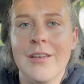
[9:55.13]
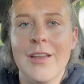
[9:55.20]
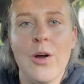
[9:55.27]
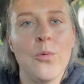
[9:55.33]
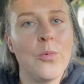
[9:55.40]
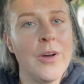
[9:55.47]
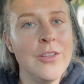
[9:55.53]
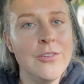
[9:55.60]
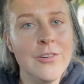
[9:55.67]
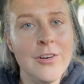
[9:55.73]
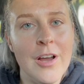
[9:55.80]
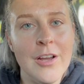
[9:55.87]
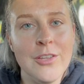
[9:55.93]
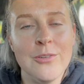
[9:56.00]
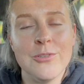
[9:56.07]
Now, whether or
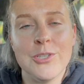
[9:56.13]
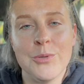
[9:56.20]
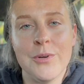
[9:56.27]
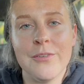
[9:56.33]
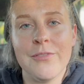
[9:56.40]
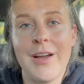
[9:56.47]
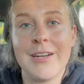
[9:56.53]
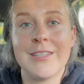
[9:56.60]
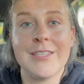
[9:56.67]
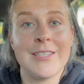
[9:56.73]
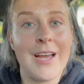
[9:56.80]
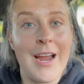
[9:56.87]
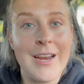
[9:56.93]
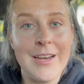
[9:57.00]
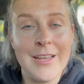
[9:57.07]
not you do in fact
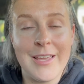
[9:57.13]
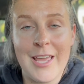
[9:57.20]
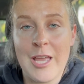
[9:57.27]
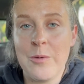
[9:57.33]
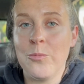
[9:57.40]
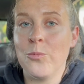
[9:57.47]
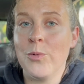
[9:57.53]
sign a game